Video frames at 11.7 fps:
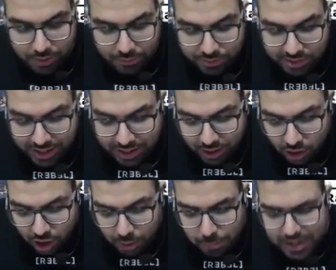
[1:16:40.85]
shall
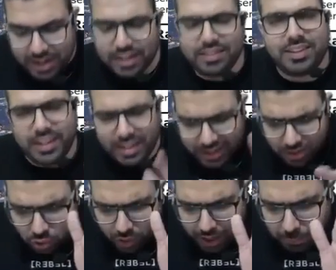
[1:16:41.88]
not be considered to
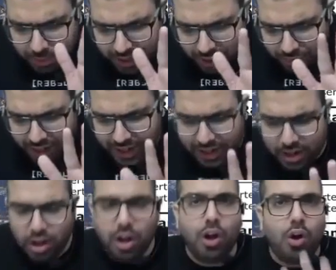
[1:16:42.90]
have been availed
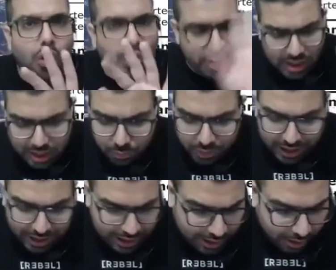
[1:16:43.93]
only
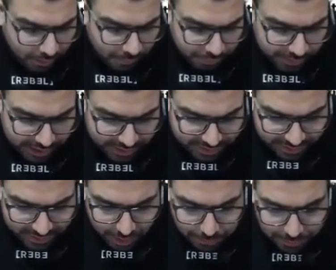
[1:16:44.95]
where
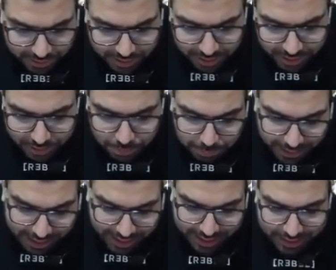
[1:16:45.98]
registered person has
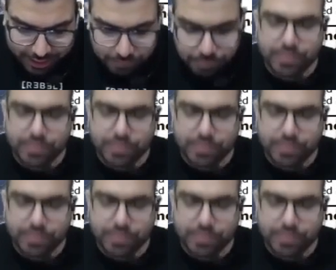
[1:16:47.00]
paid.